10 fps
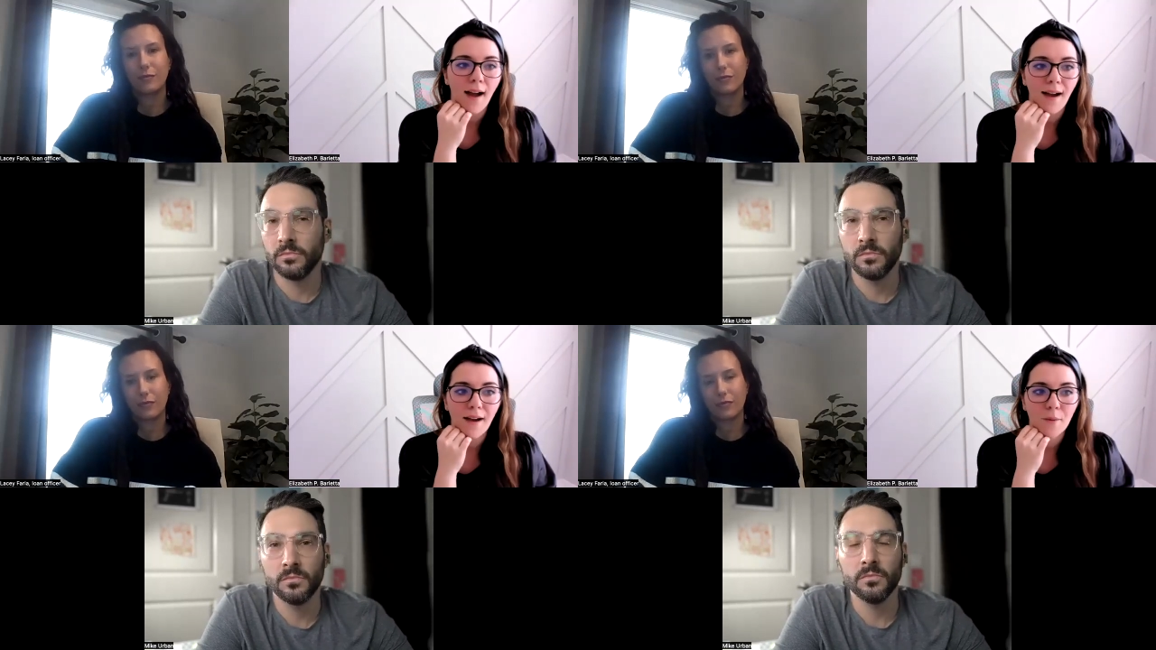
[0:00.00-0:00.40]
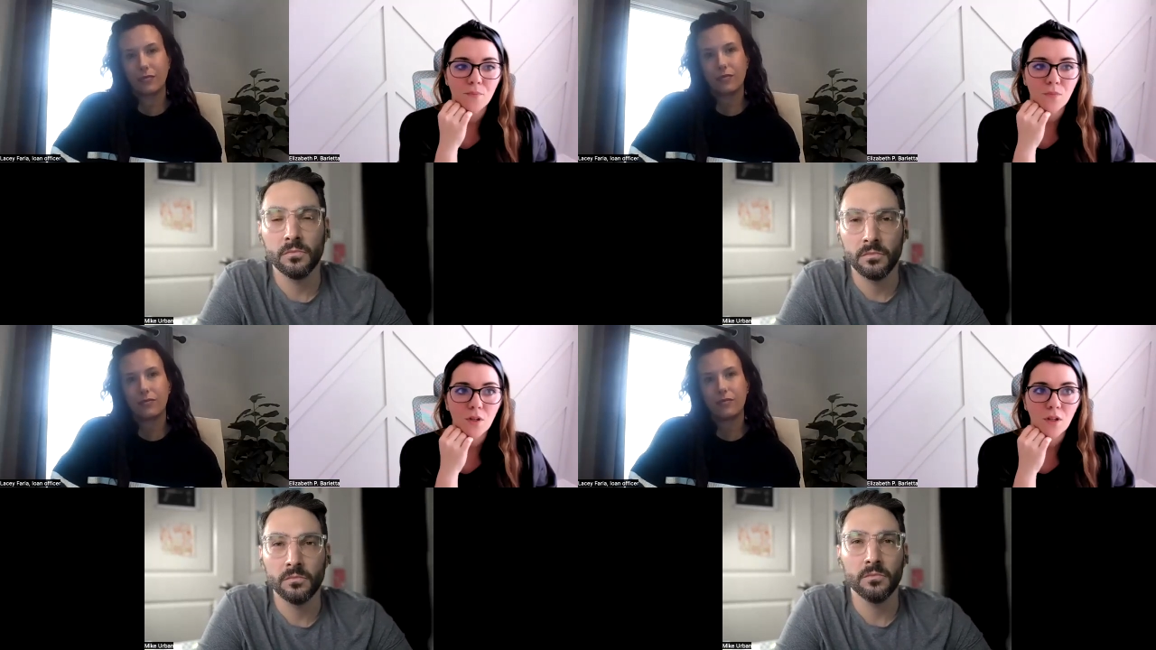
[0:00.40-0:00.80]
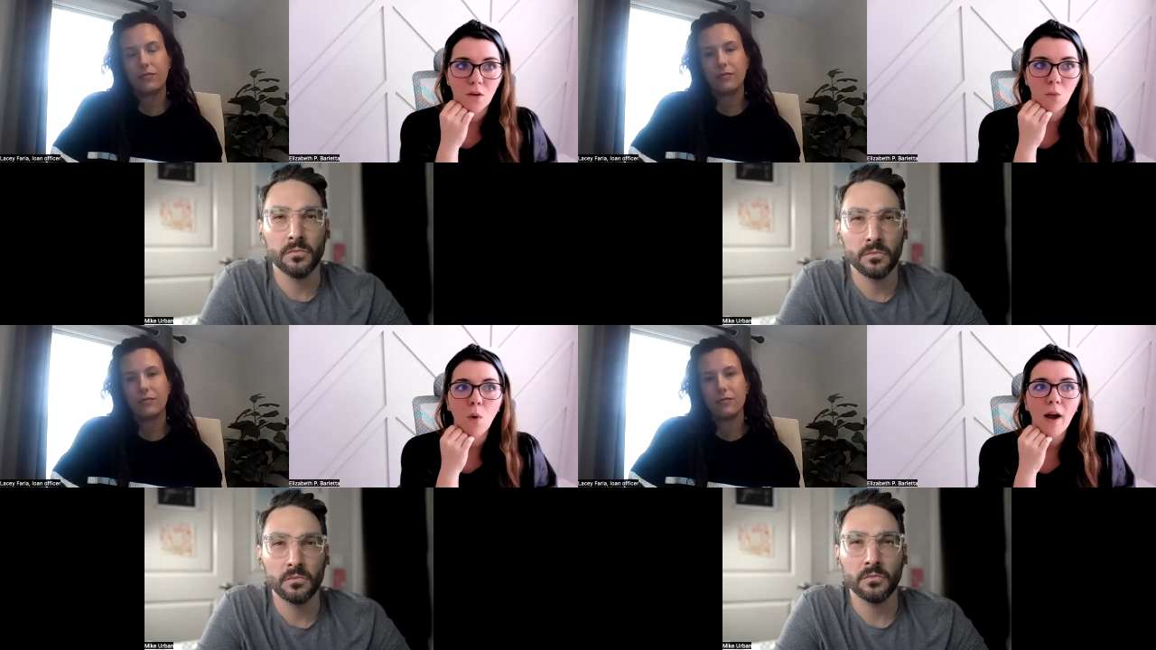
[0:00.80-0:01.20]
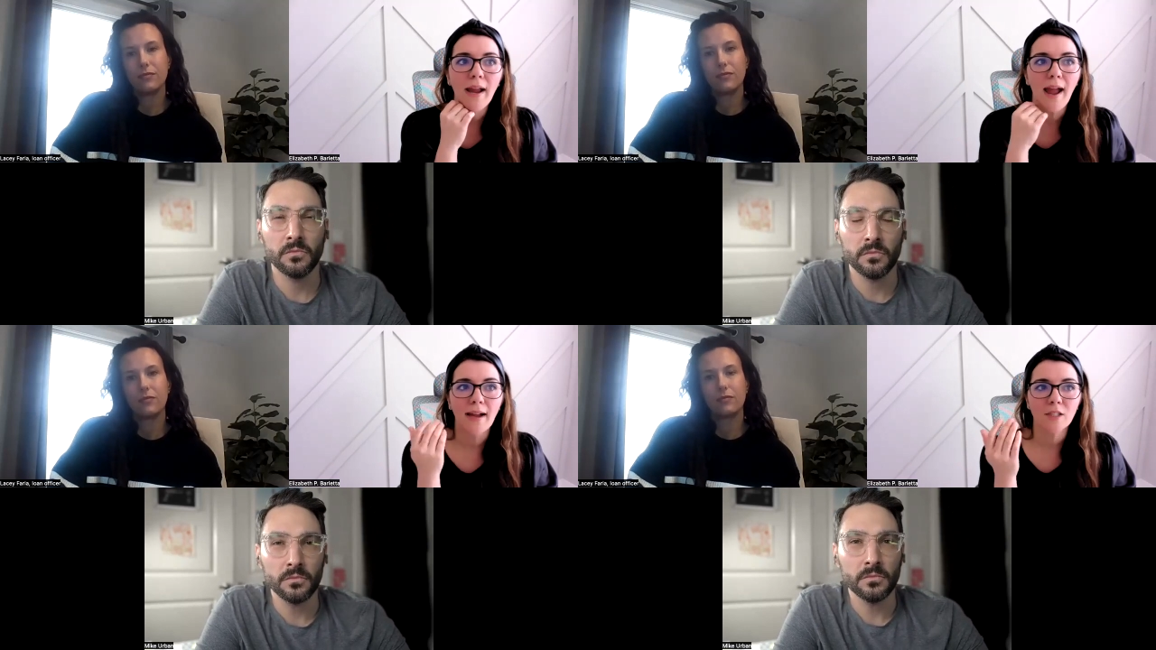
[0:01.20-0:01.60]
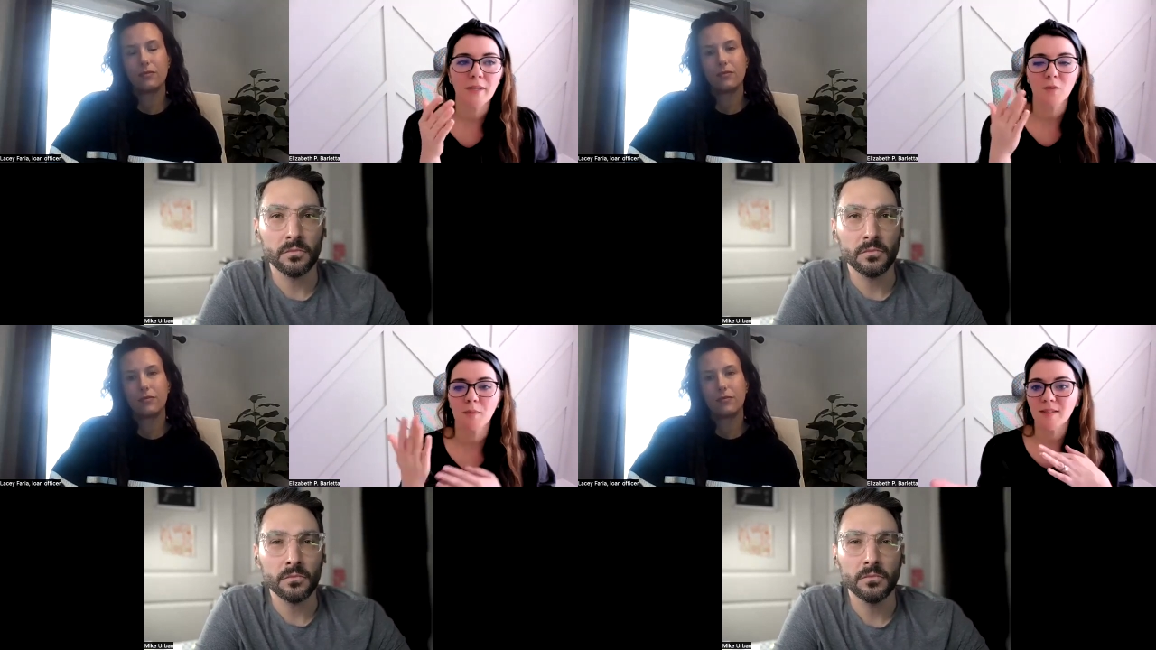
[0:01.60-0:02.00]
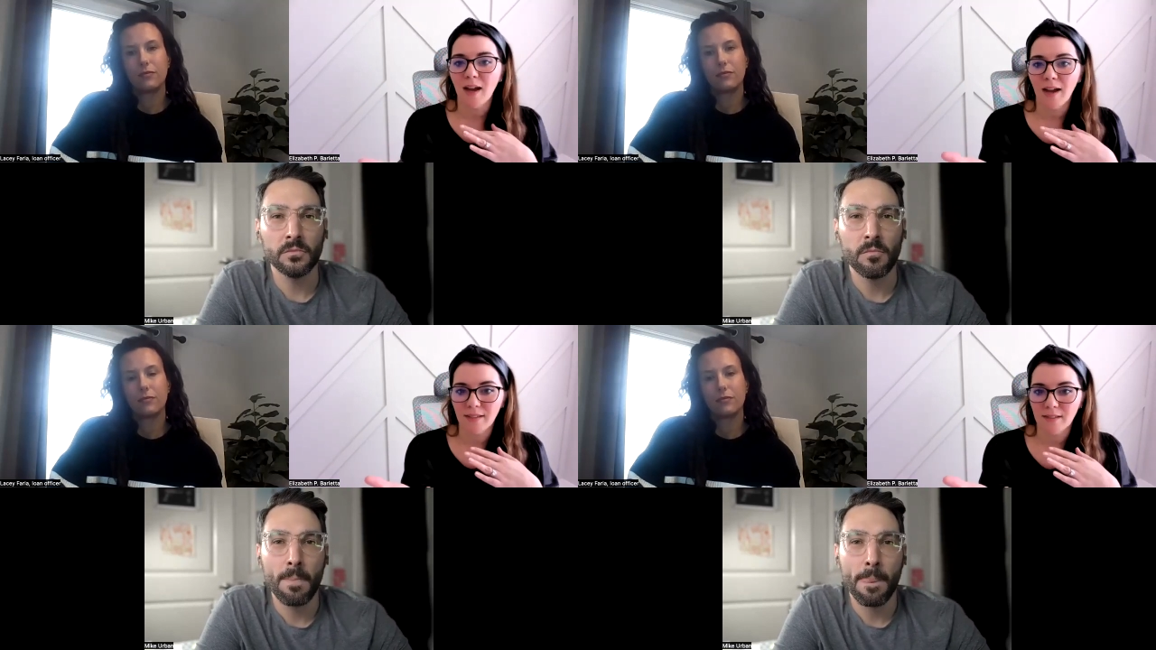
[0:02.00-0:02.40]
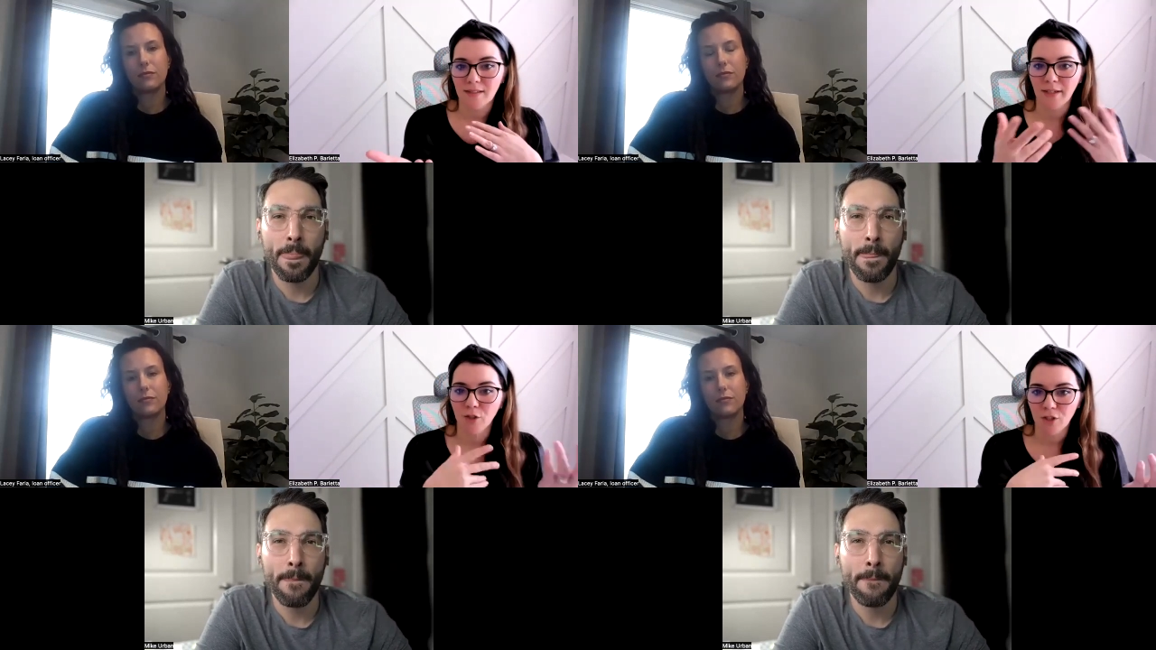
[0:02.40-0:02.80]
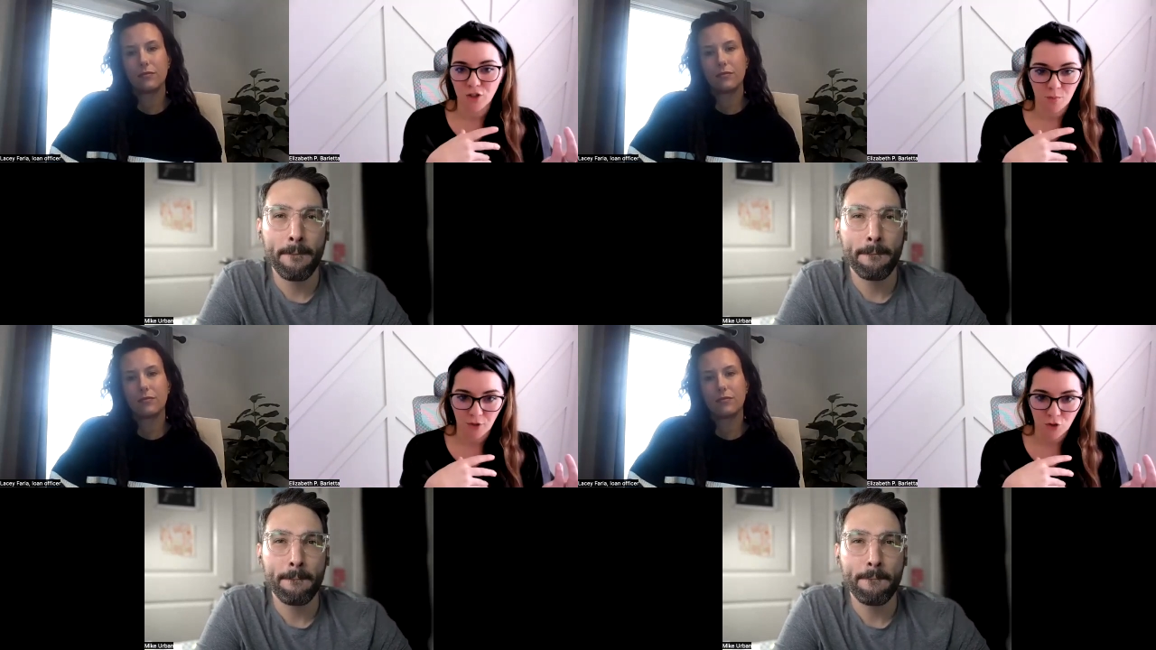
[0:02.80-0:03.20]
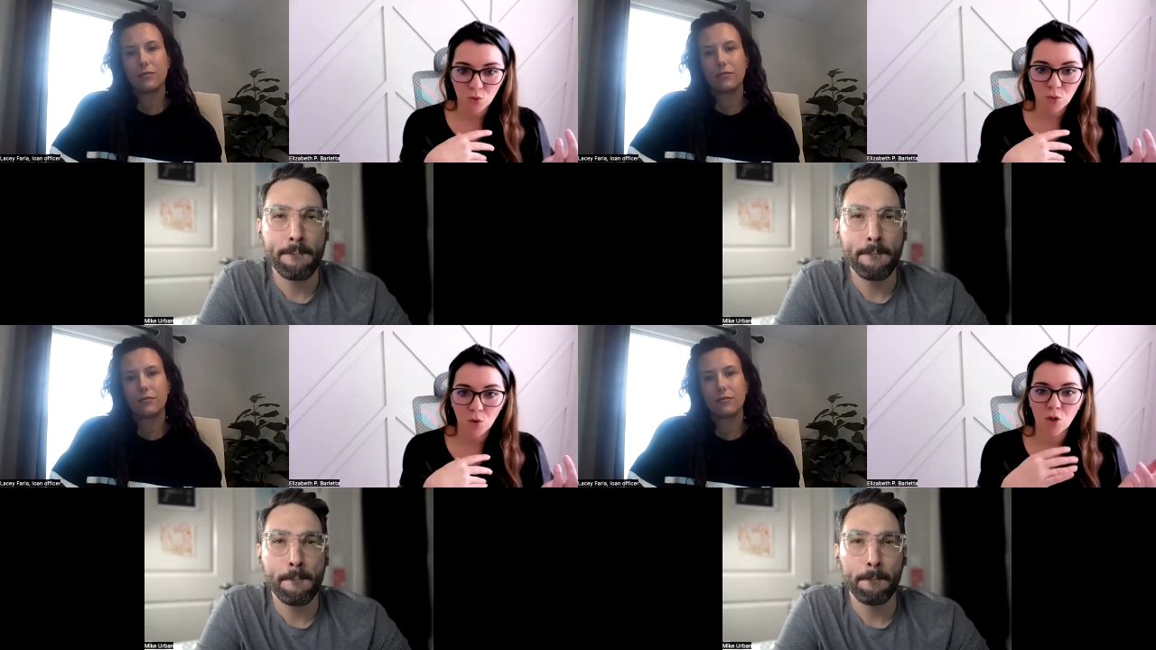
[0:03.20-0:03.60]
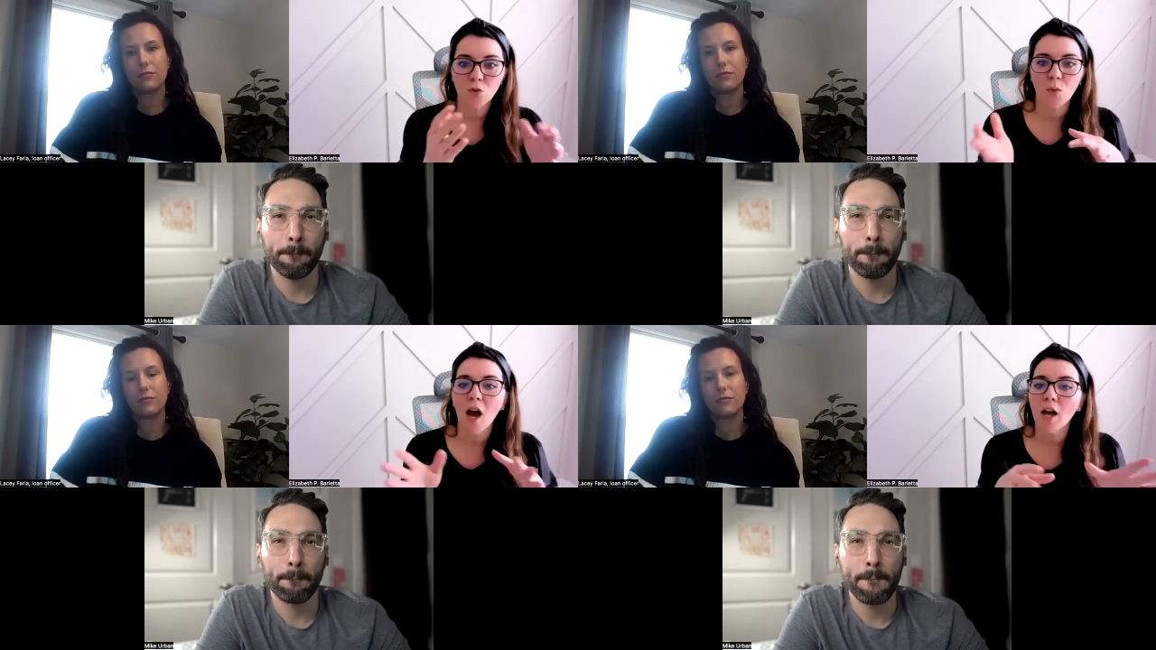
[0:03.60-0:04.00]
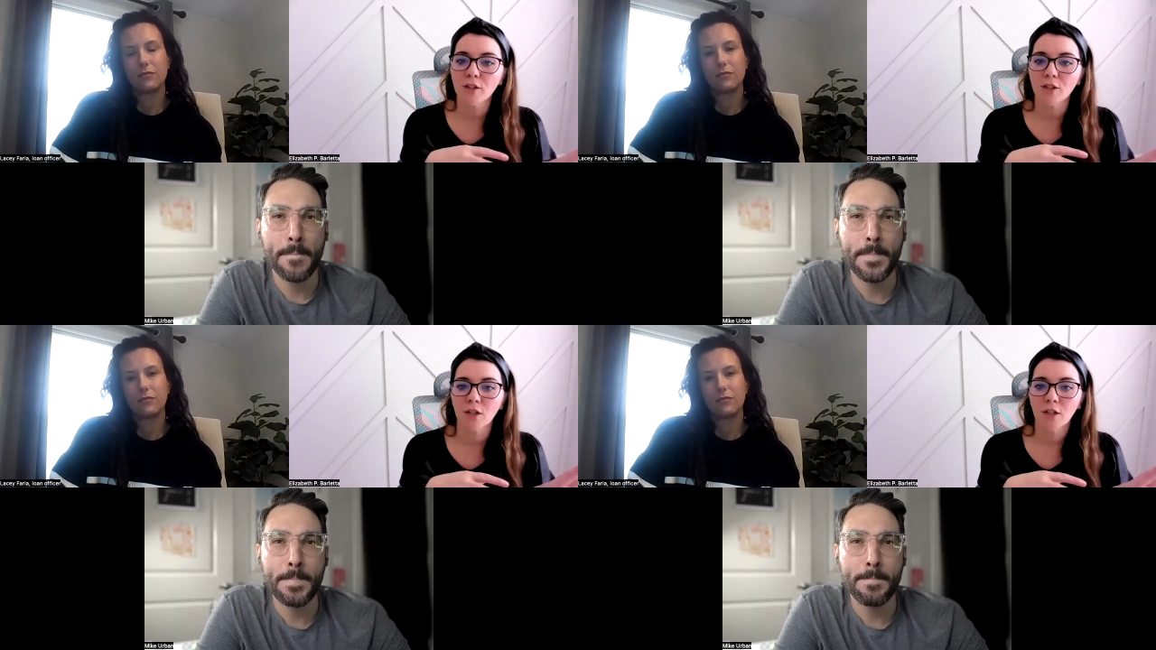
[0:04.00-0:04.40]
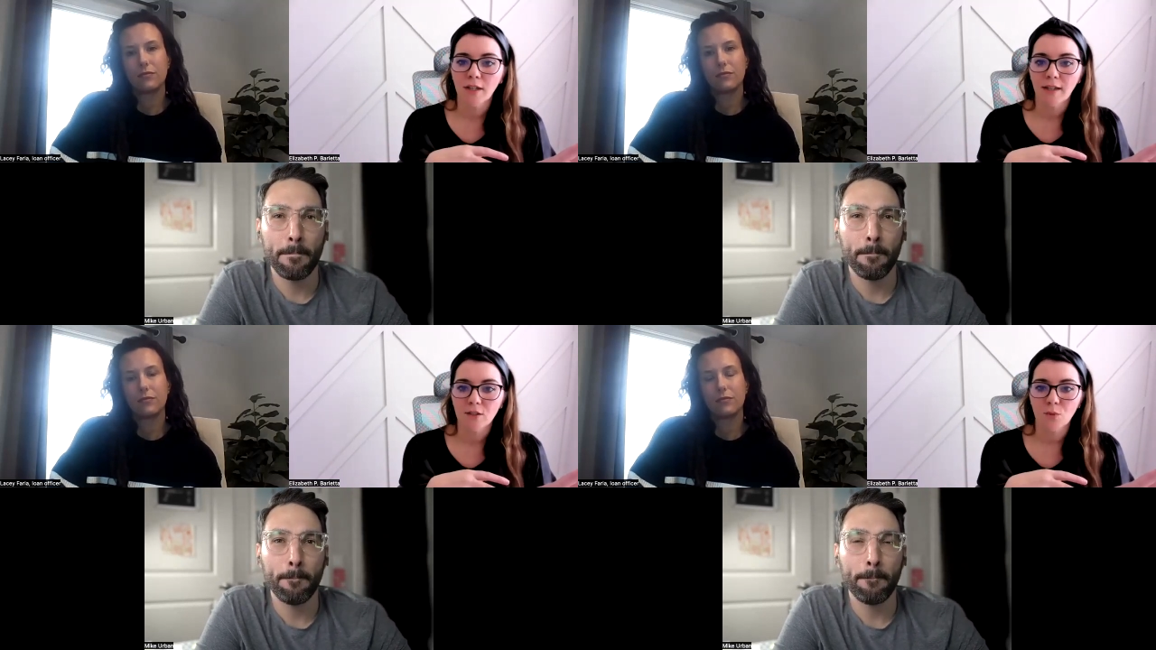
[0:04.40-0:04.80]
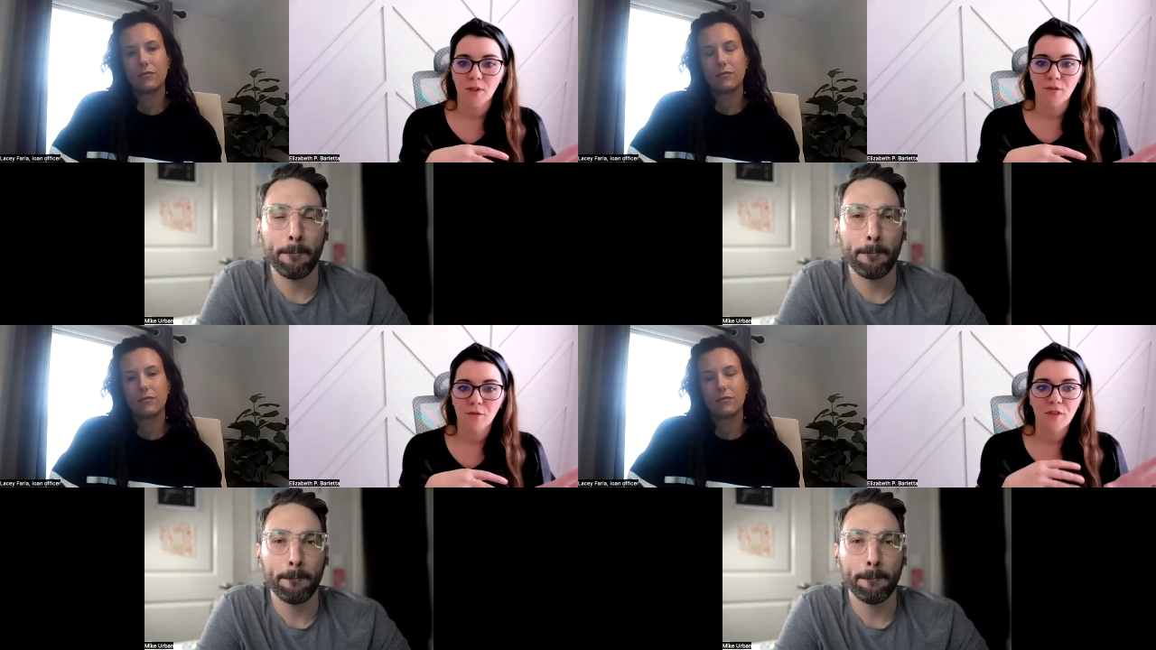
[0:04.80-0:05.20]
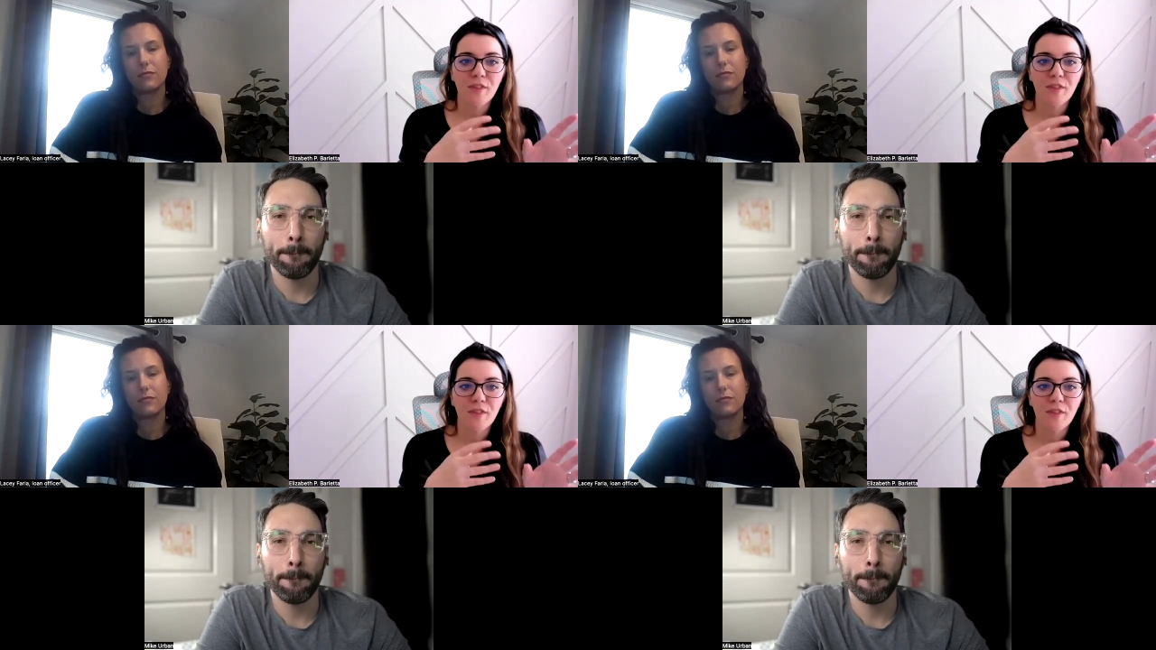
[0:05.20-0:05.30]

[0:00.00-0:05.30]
Speaker 1: Um, what aspects besides I know you touched upon schools? What other sort of